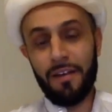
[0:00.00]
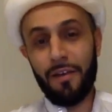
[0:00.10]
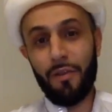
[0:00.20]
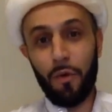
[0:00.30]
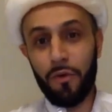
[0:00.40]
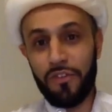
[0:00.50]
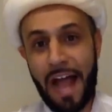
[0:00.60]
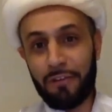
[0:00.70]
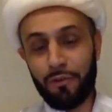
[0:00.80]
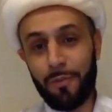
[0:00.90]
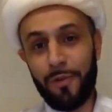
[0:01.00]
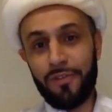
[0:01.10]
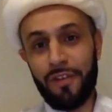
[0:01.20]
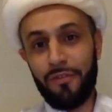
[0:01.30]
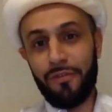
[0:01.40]
those
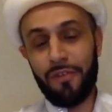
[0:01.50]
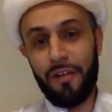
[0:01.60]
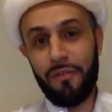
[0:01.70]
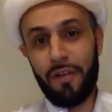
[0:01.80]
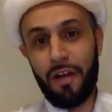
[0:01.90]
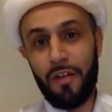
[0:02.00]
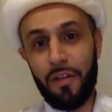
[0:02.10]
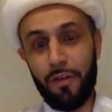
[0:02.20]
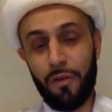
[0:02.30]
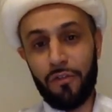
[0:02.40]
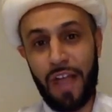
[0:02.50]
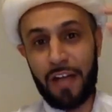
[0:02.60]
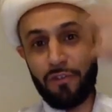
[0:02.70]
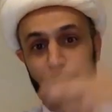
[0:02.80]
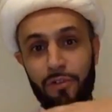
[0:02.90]
attributes of, of uh, you know, those
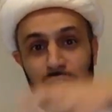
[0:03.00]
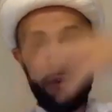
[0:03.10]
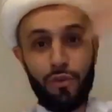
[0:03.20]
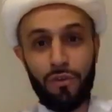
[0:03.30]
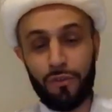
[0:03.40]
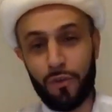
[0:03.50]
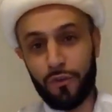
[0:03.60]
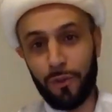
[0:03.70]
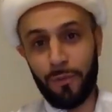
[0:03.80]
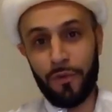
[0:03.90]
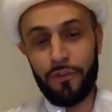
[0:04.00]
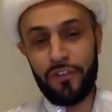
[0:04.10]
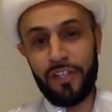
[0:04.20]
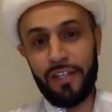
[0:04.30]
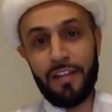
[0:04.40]
attributes of universal
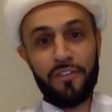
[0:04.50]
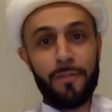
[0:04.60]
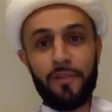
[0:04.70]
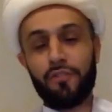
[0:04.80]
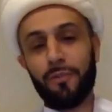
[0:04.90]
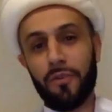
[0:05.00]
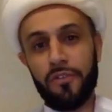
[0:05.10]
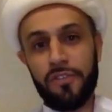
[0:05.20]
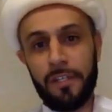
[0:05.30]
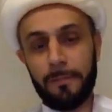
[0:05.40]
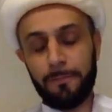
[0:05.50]
mercy and special mercy.